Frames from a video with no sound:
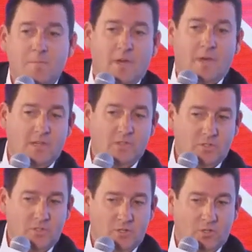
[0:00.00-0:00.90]
And that's
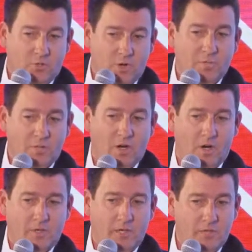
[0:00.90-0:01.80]
incredibly
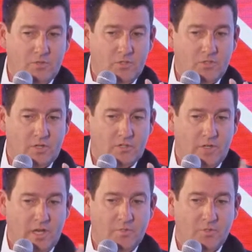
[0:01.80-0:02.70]
complicated. If you talk
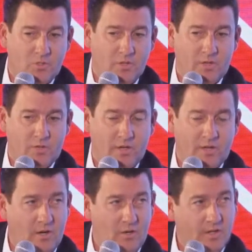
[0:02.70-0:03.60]
to Amazon around
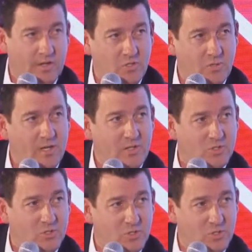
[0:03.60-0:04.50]
how Alexa makes
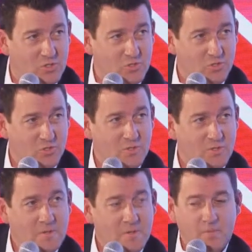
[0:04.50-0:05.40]
decisions,
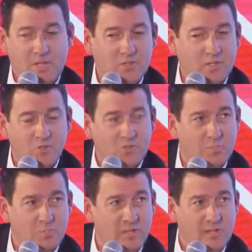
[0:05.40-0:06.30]
it's not a
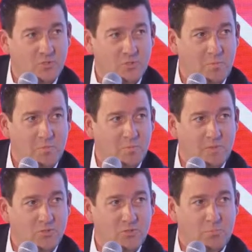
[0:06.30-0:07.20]
simple answer. I mean, it's
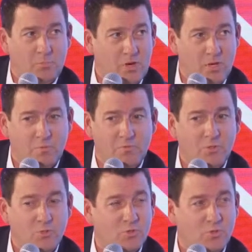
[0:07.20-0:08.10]
based on product
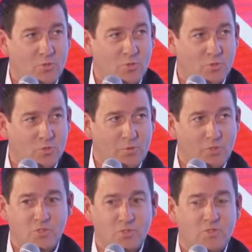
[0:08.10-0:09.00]
reviews, historical
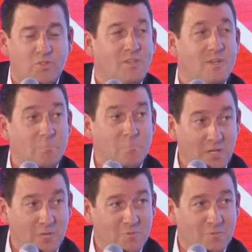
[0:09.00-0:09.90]
purchase,
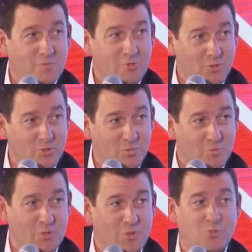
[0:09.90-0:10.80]
Bing search
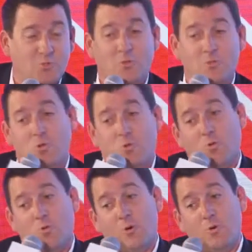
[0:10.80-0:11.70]
results. So there's a
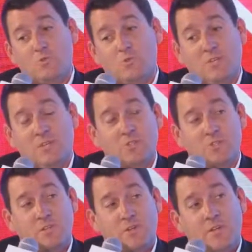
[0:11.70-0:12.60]
whole host of things
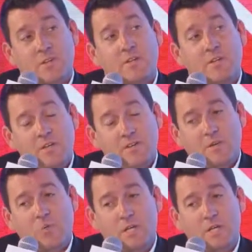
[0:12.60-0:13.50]
in there that,
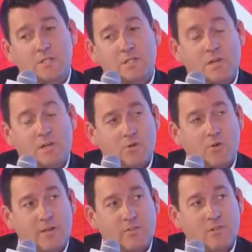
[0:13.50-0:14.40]
that we need to kind of
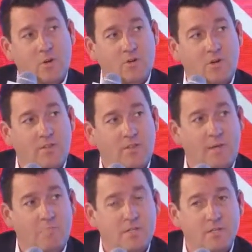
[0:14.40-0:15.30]
crack the code on
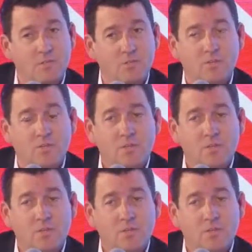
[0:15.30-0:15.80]
that because